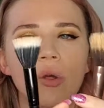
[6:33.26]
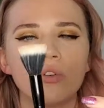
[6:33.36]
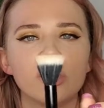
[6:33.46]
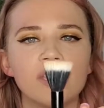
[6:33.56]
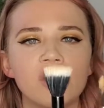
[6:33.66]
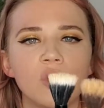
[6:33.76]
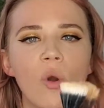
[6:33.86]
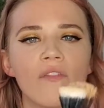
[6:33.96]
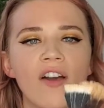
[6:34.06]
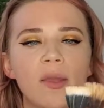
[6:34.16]
just the
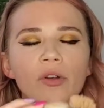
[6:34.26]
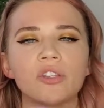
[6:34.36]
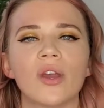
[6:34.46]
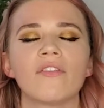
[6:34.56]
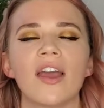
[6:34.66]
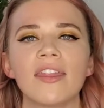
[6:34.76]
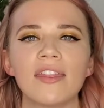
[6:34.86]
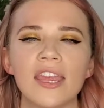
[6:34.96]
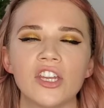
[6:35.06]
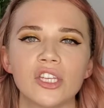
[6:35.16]
dual fiber. So I find that
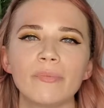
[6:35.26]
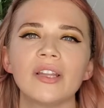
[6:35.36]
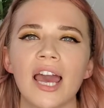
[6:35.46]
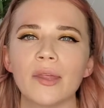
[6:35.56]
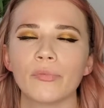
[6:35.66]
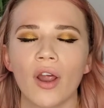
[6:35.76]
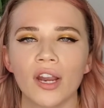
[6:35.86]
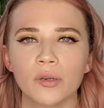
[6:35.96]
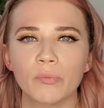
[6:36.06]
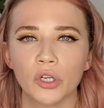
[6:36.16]
they just apply the
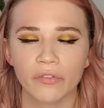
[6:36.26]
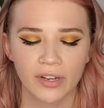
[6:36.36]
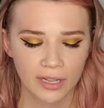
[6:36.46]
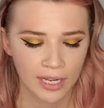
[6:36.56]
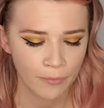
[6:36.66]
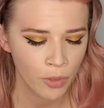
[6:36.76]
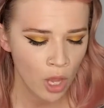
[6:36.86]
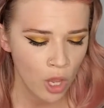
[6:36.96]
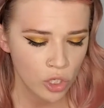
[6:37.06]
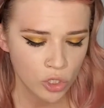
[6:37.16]
product perfectly.
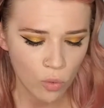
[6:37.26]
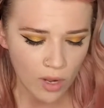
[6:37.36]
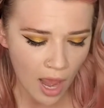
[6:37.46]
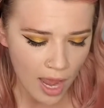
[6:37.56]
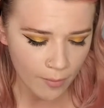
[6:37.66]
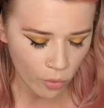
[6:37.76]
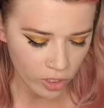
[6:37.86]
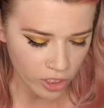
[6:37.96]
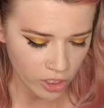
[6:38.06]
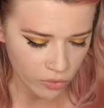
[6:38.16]
So what I'm going
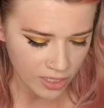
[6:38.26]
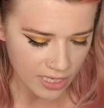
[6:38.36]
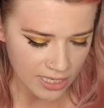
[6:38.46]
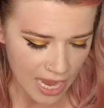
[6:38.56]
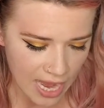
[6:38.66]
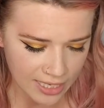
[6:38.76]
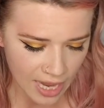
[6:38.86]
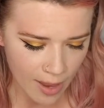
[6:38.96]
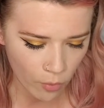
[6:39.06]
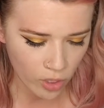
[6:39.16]
to use today is
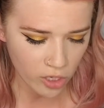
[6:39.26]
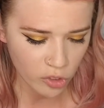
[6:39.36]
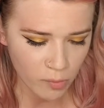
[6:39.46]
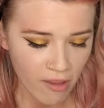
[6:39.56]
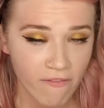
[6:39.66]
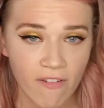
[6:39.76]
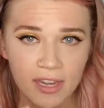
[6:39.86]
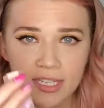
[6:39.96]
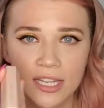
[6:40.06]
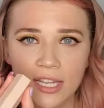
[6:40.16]
I'm going to use my
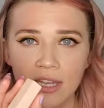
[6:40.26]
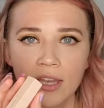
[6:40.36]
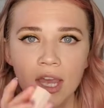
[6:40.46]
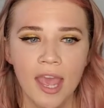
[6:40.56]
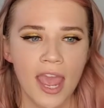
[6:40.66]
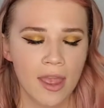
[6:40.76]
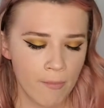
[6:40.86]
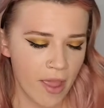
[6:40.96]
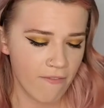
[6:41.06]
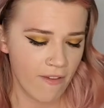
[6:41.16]
Fenty
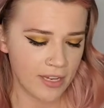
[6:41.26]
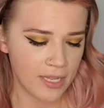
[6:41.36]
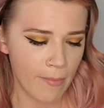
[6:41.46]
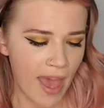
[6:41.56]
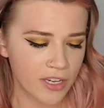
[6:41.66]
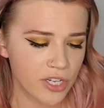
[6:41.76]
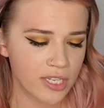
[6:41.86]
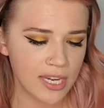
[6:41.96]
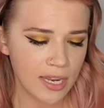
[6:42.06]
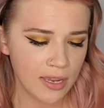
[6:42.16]

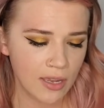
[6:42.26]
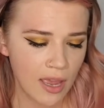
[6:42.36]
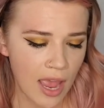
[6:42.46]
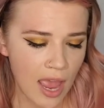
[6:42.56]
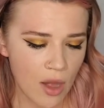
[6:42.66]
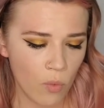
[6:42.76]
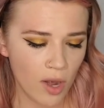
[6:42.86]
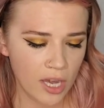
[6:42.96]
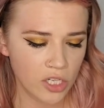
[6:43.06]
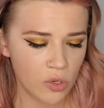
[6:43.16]
Matchstick, and what
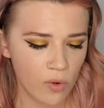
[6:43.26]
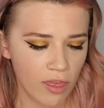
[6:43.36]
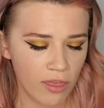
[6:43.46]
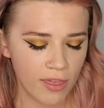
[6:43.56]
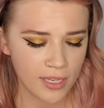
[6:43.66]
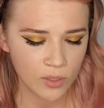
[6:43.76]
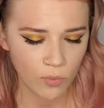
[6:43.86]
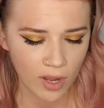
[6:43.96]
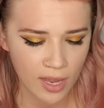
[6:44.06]
I do with this one